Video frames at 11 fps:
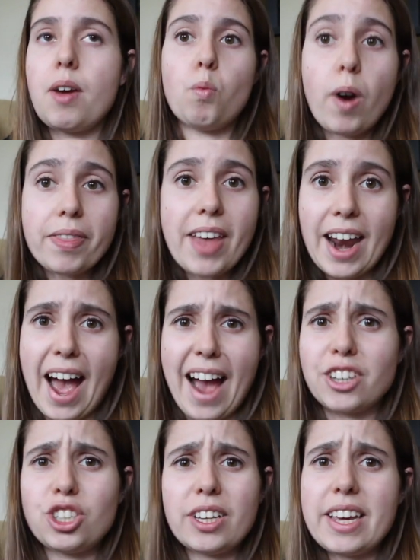What that
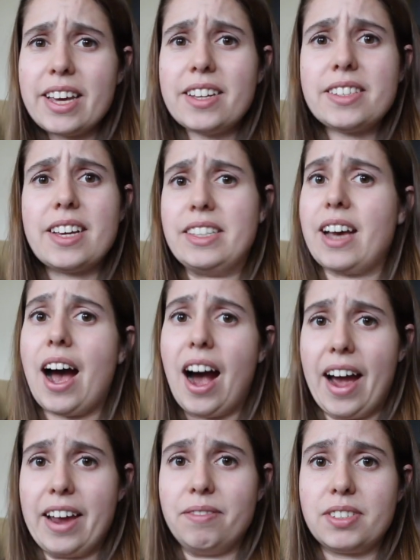actually is
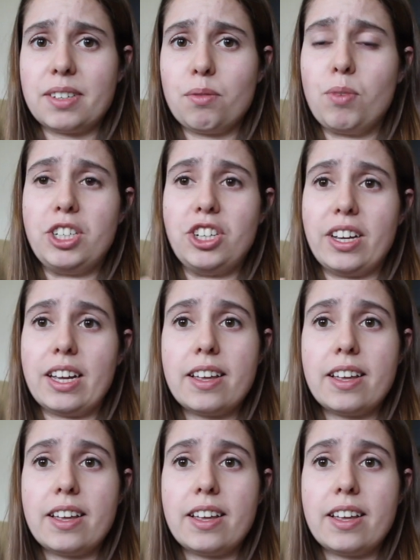hives, which